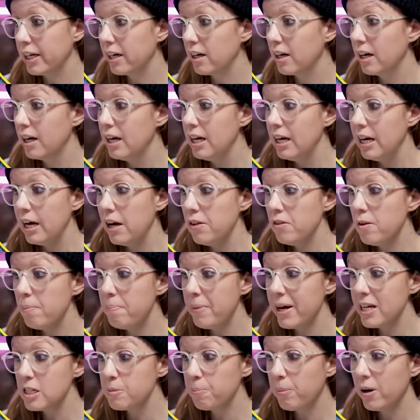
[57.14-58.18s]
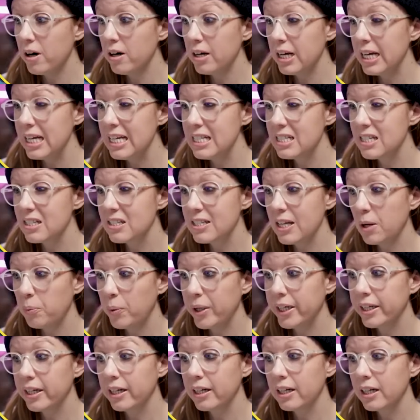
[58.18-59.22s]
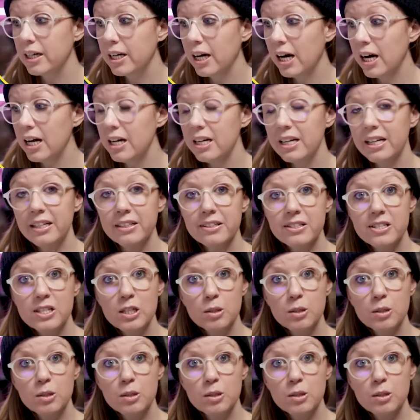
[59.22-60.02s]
layer. And the best part is that we can cut and